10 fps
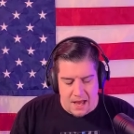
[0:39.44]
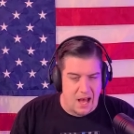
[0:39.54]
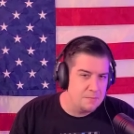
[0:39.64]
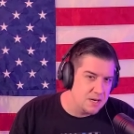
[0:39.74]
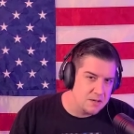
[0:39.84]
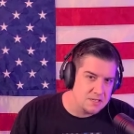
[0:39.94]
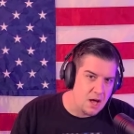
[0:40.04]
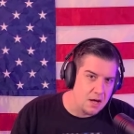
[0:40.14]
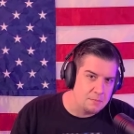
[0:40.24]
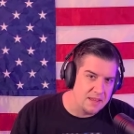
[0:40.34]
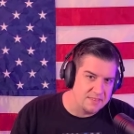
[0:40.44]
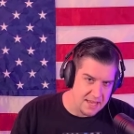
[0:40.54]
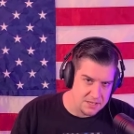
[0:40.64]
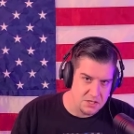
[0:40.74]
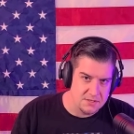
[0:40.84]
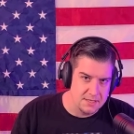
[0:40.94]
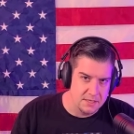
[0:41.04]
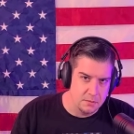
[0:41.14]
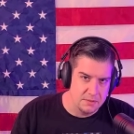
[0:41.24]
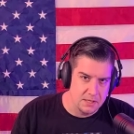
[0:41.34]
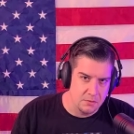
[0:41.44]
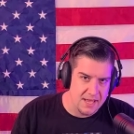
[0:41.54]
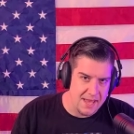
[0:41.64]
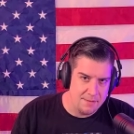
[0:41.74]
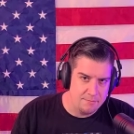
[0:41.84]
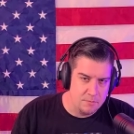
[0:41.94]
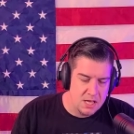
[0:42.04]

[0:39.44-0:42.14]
I'm here to talk about that just a little bit, okay?